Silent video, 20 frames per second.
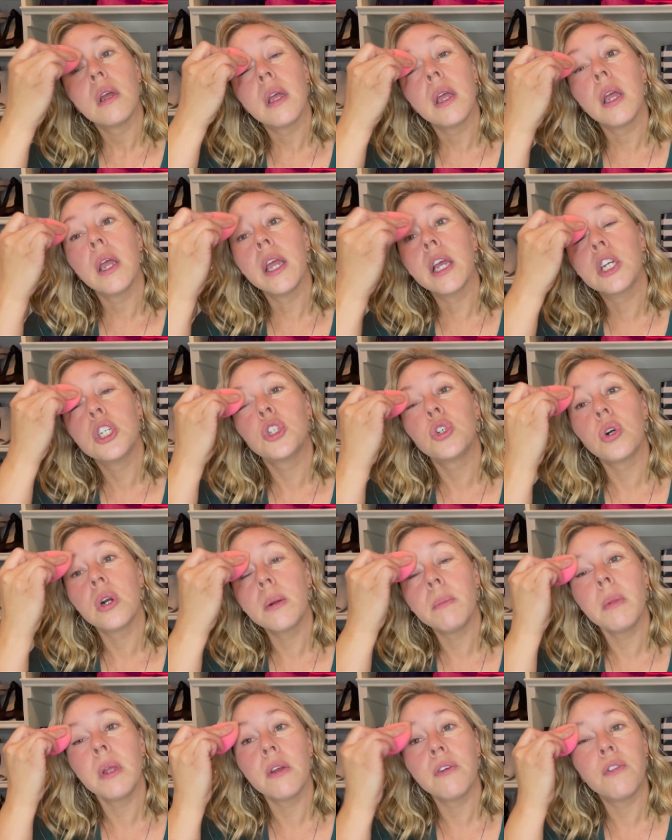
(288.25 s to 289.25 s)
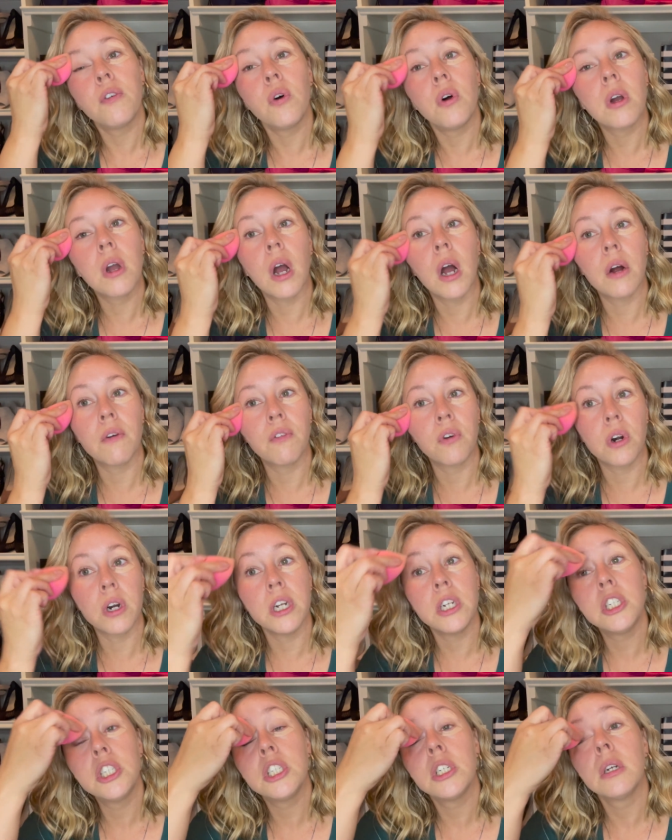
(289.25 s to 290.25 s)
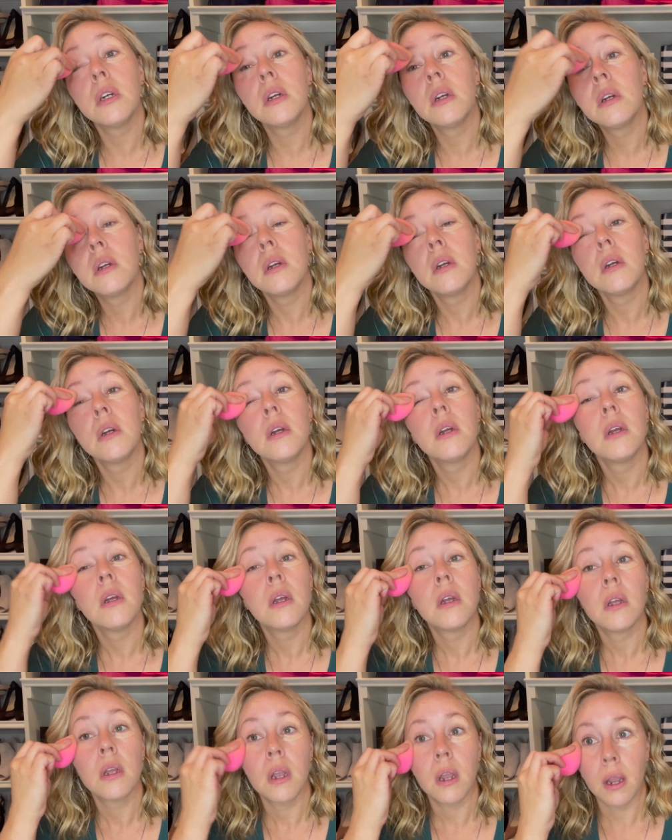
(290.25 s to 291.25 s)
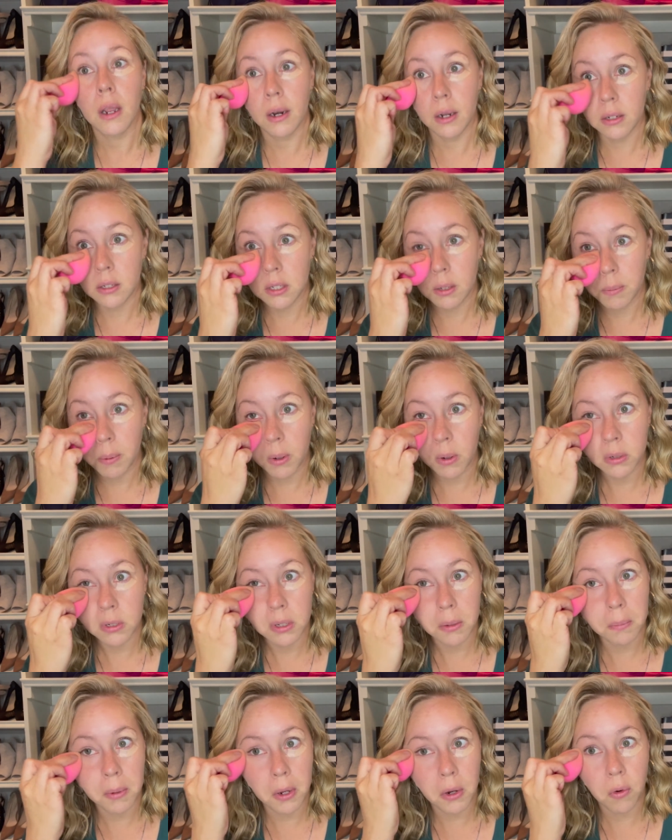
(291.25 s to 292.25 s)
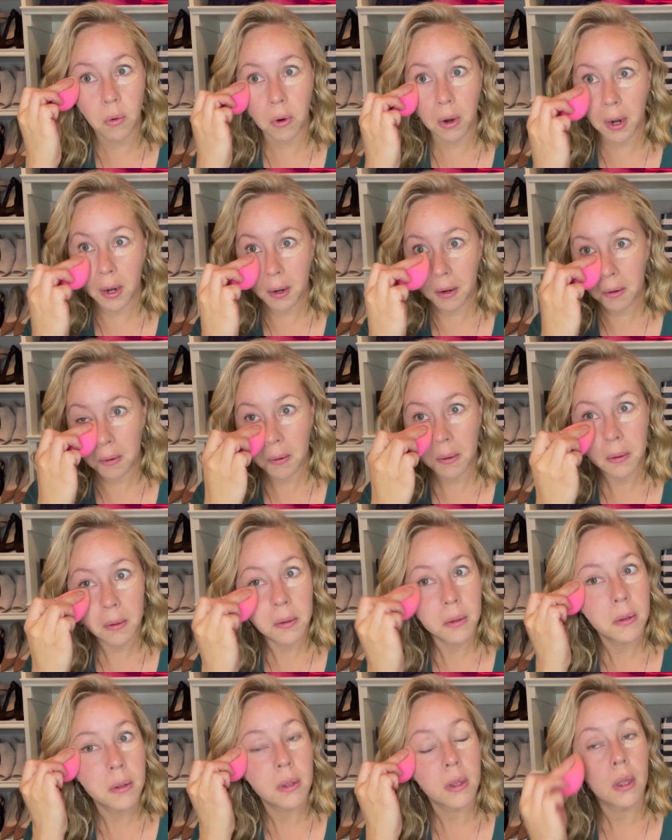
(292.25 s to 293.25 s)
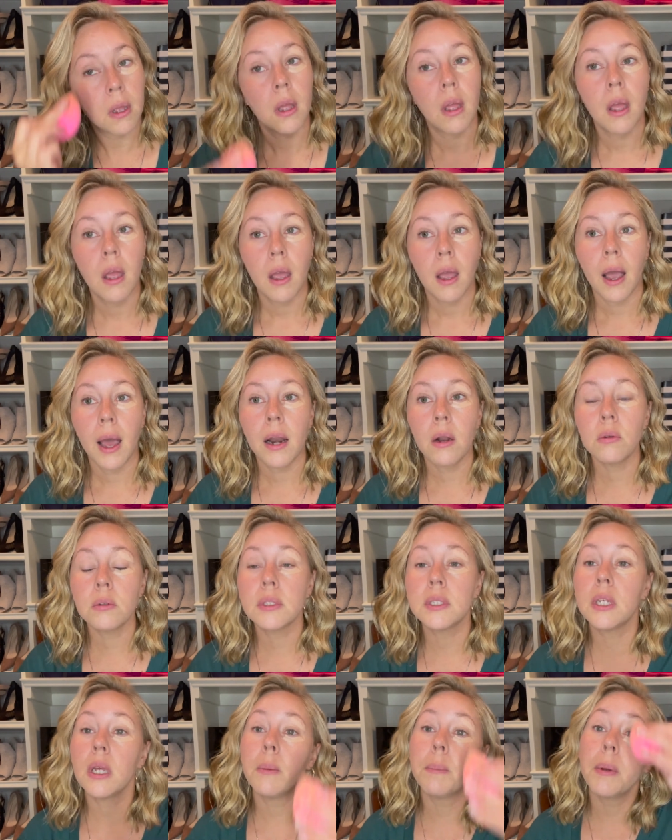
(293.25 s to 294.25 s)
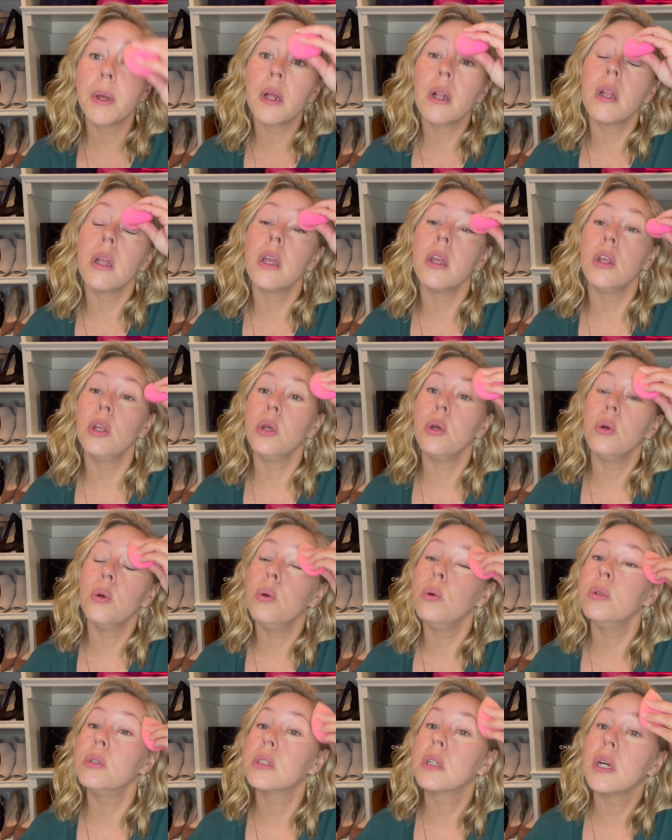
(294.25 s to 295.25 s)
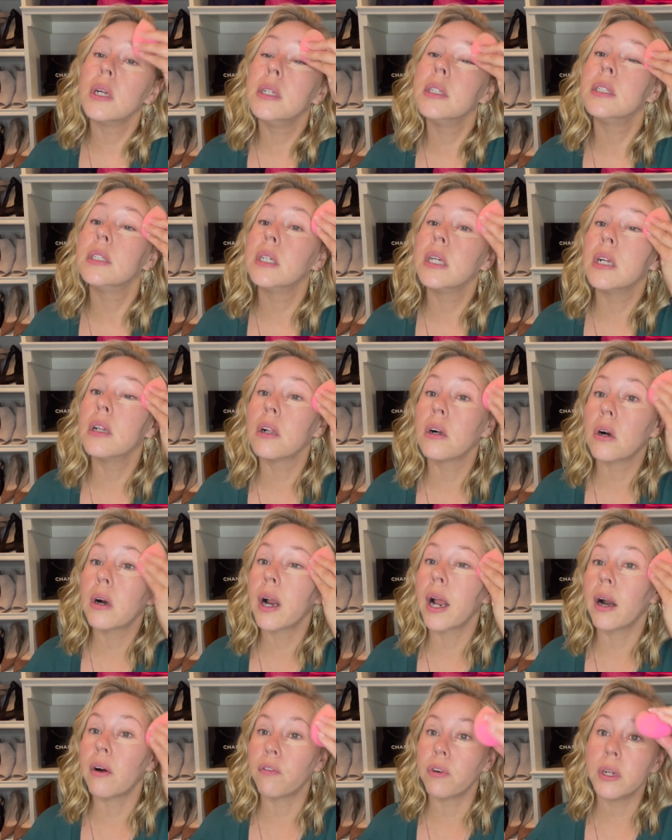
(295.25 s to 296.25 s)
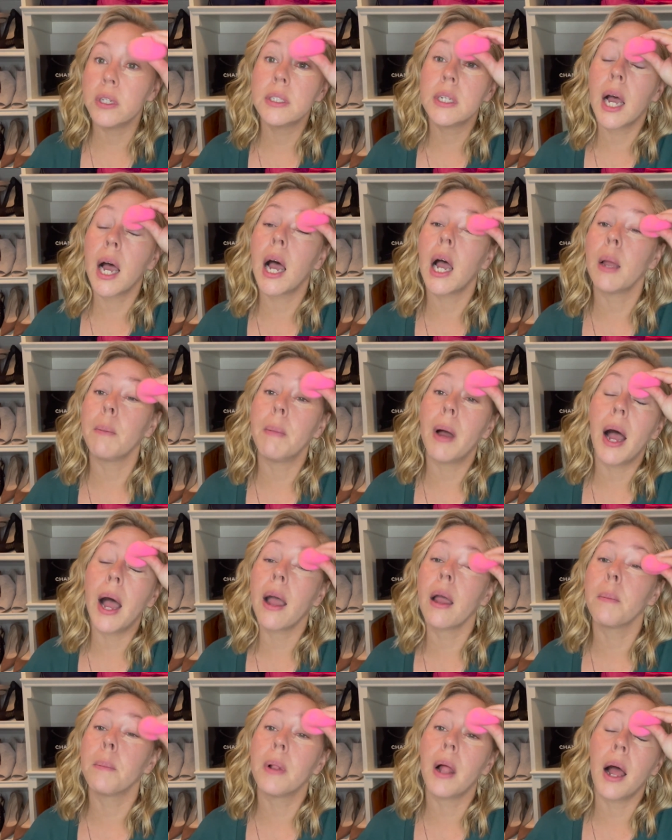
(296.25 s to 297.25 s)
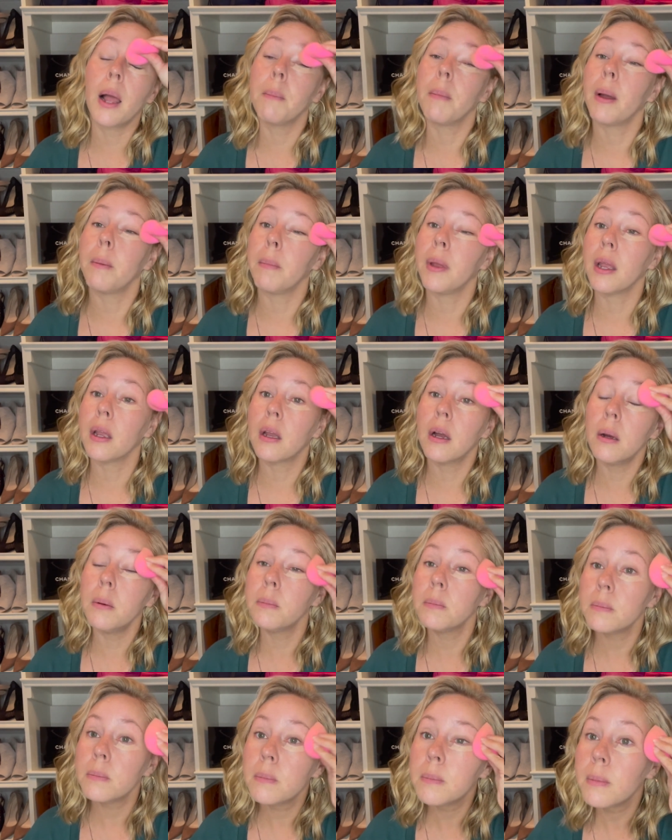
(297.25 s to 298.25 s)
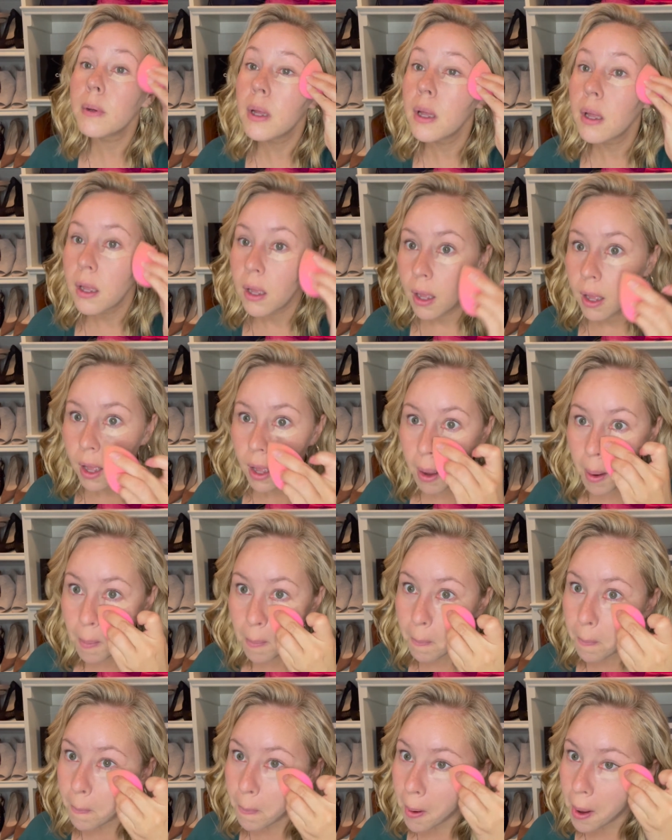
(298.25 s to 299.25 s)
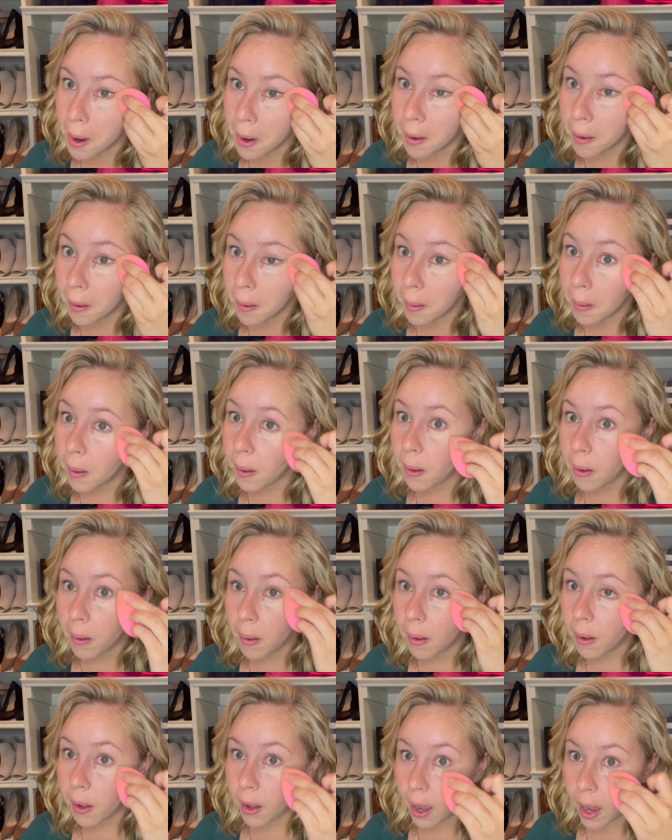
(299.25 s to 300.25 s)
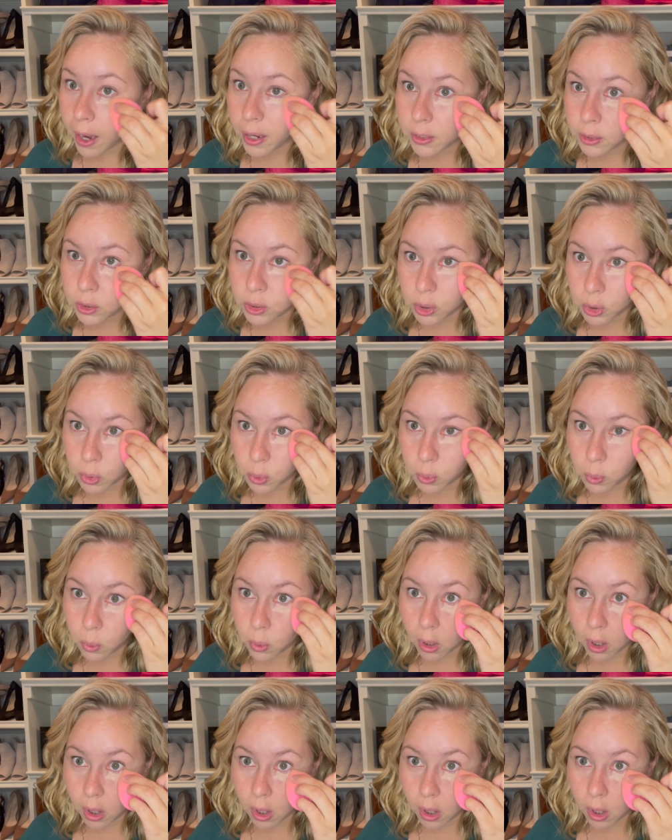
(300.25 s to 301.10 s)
extremely full coverage, and it's supposed to be great. I don't typically use concealer every time I apply my makeup, but I do